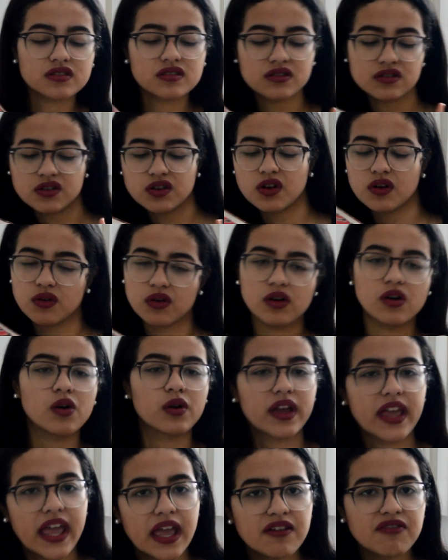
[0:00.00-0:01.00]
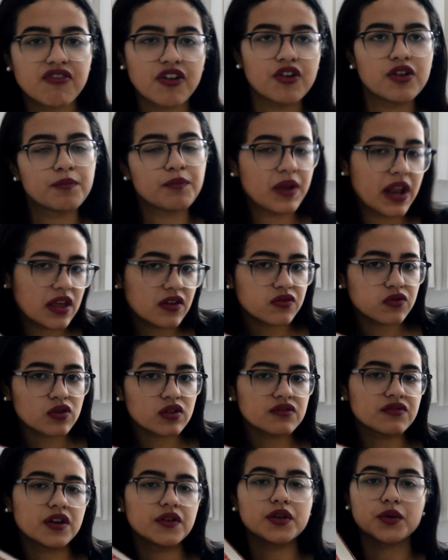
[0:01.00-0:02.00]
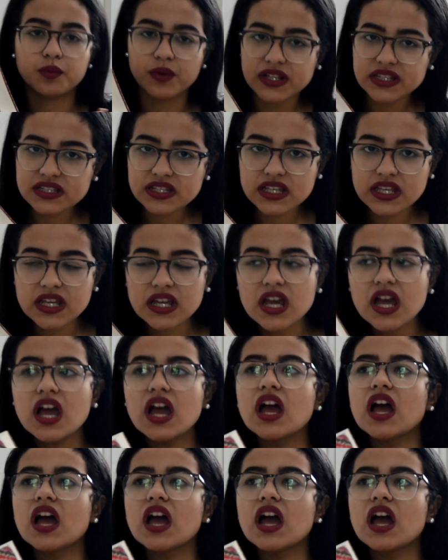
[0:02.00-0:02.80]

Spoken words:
okay, very playful, very witty.